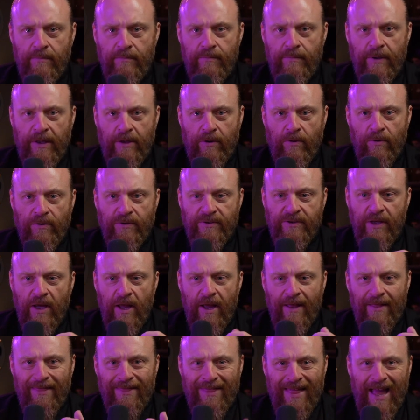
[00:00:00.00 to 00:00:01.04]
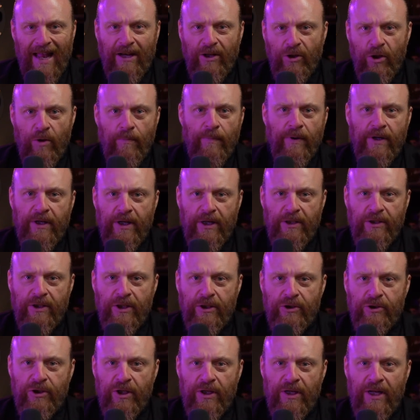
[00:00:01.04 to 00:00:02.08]
because that human
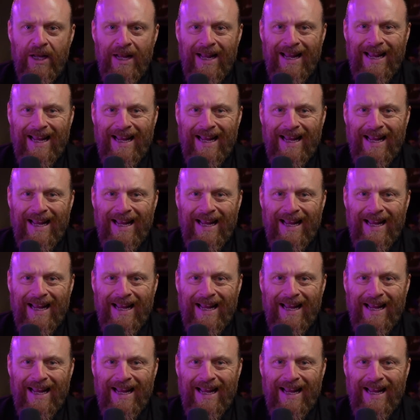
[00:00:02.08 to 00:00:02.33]
condition